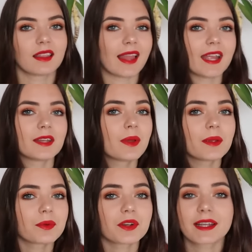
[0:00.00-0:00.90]
lined
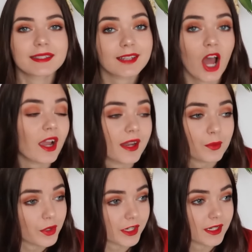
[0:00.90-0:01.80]
paper is not
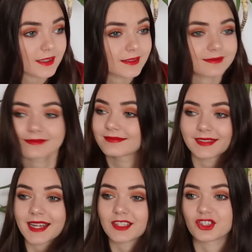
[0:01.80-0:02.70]
gonna work.
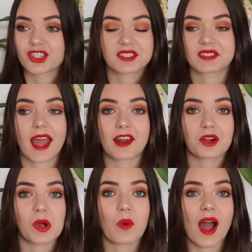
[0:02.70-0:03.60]
It's just, I
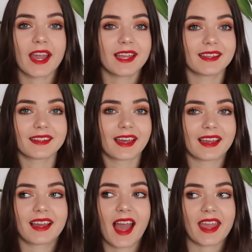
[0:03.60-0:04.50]
don't know why, it
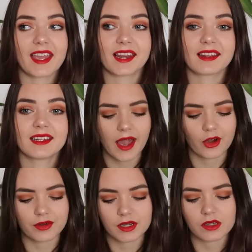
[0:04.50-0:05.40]
like, I hate it. I
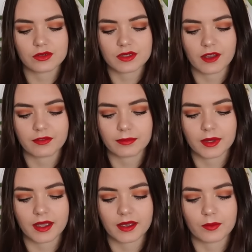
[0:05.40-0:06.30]
already used
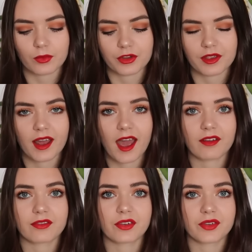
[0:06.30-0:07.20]
up like more than
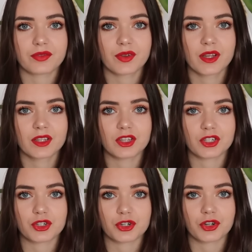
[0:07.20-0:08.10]
half of
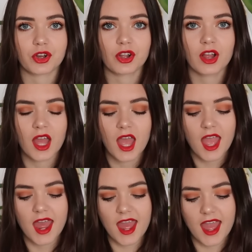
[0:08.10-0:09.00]
the journal
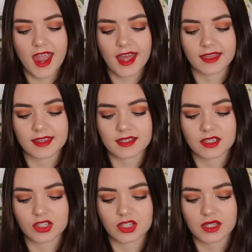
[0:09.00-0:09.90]
and
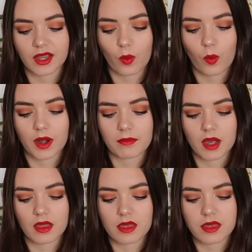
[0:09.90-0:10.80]
this is just like 1
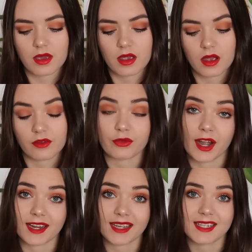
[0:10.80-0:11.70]
month of
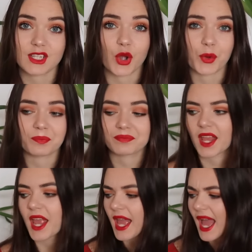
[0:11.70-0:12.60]
writing, so
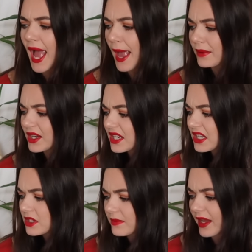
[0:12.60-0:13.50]
I'm gonna
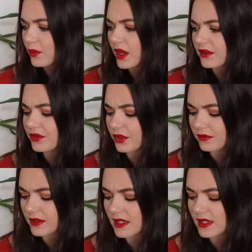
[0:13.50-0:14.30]
need to buy quite a few of